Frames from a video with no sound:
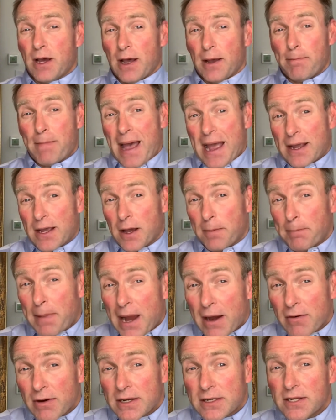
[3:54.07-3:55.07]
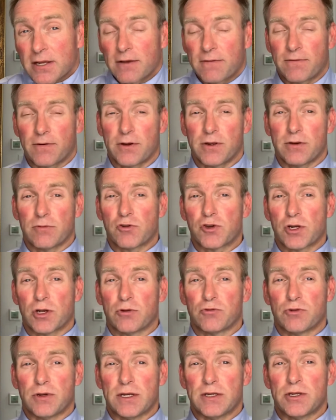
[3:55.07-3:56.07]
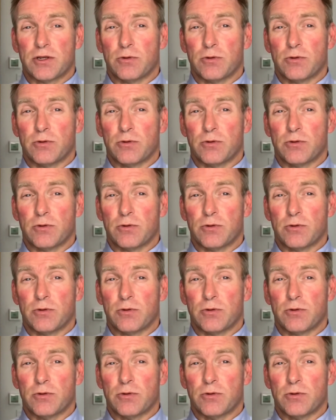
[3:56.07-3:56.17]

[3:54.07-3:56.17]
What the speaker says: a backup parent for your children,